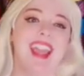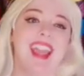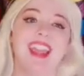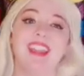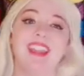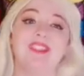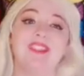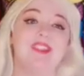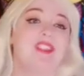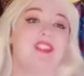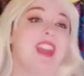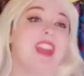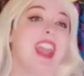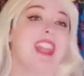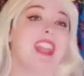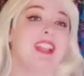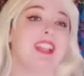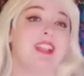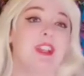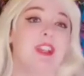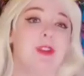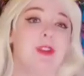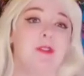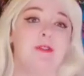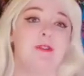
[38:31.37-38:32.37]
thank you
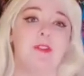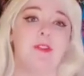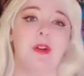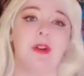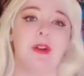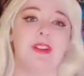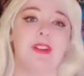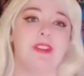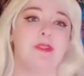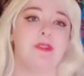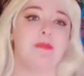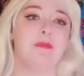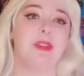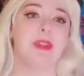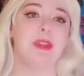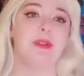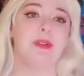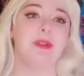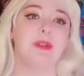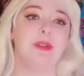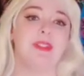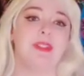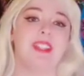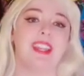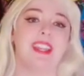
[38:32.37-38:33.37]
for the
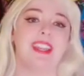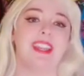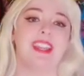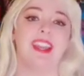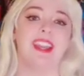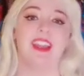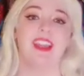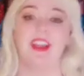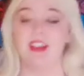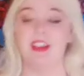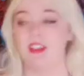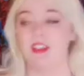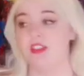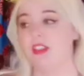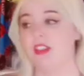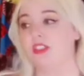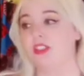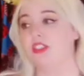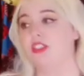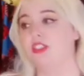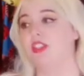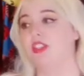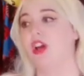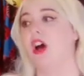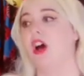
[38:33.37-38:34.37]
music, the
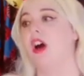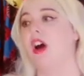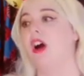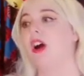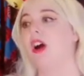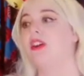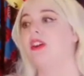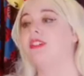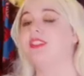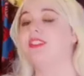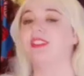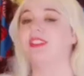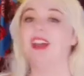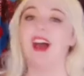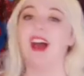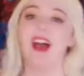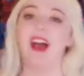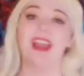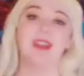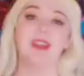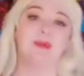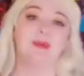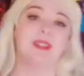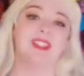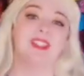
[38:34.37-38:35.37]
songs I'm
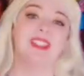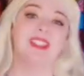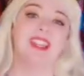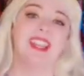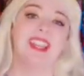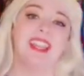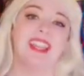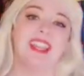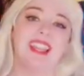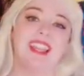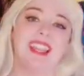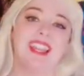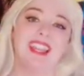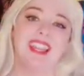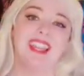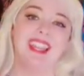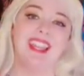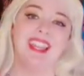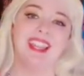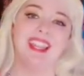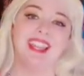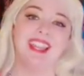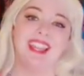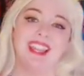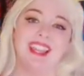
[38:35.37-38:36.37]

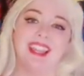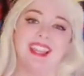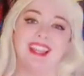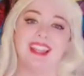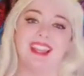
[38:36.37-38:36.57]
singing.